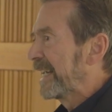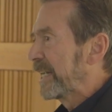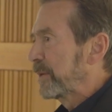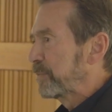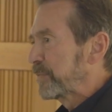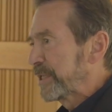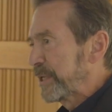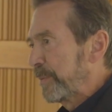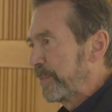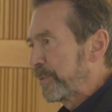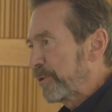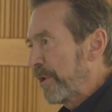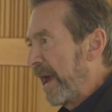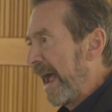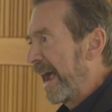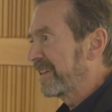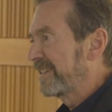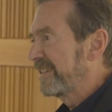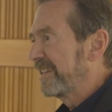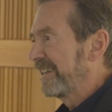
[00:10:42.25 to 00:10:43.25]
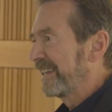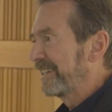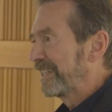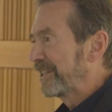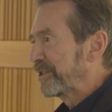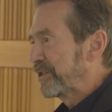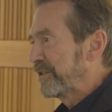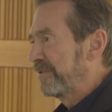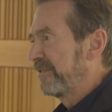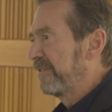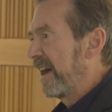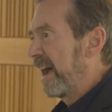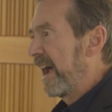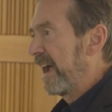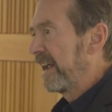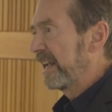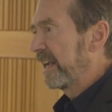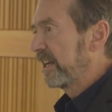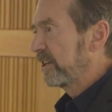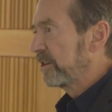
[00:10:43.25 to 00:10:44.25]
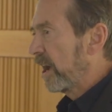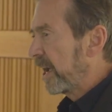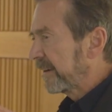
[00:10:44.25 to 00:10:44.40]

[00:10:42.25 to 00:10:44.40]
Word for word: and subtracting and dividing,